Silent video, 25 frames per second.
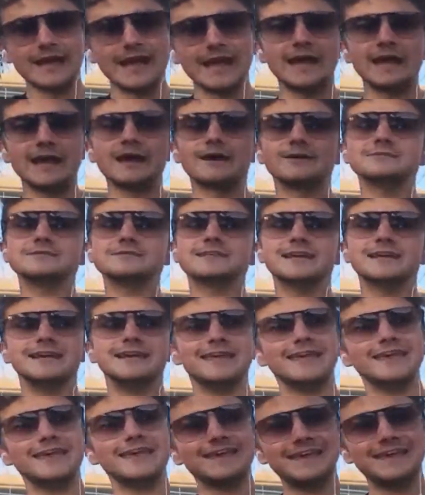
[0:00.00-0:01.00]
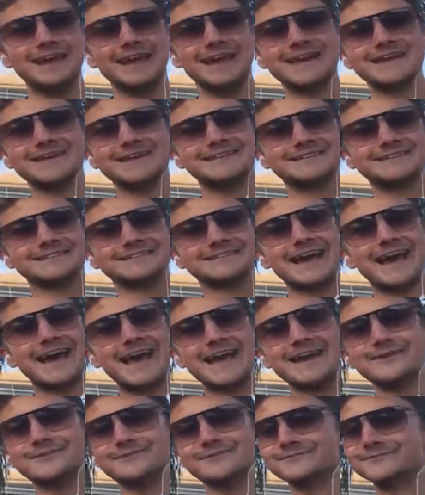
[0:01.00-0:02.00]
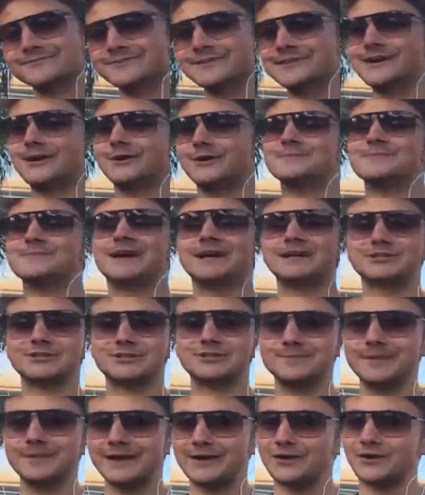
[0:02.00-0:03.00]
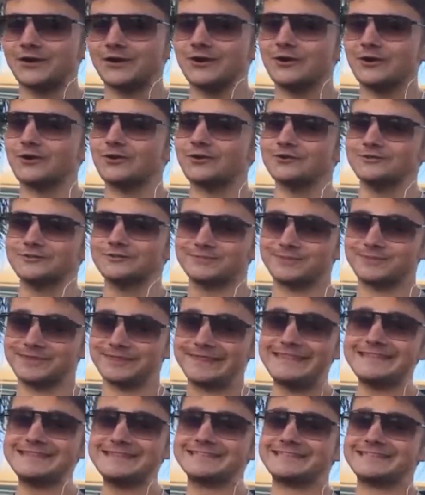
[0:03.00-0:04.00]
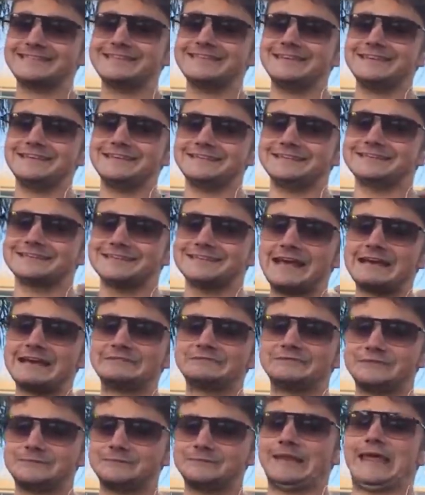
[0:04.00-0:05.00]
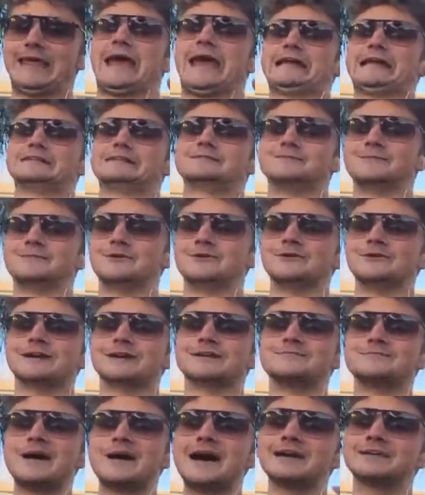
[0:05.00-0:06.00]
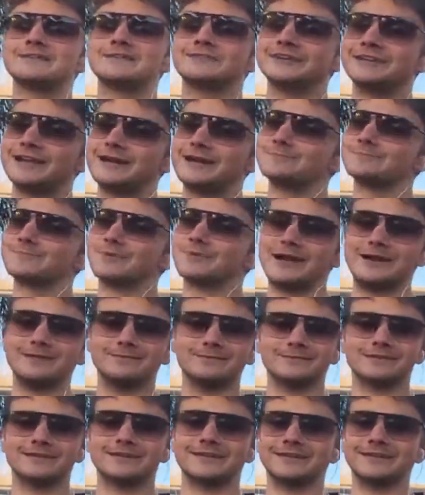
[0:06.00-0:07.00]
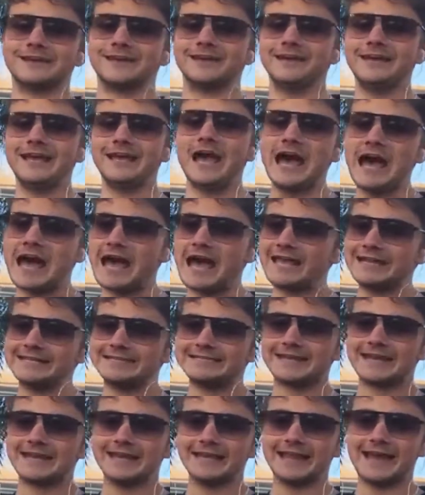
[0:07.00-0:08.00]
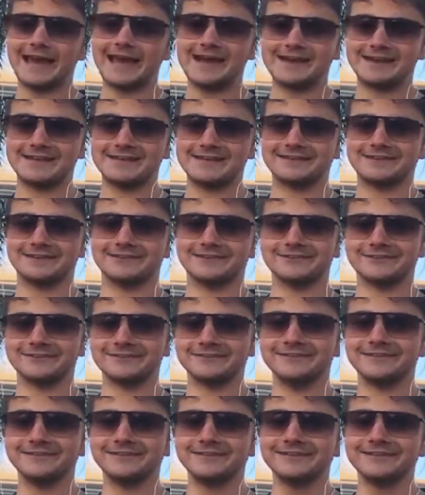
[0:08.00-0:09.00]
And I was like, "Hey, guys, I don't know much about cars, but this thing is having black smoke come out of it. I'm probably going to hightail out of here and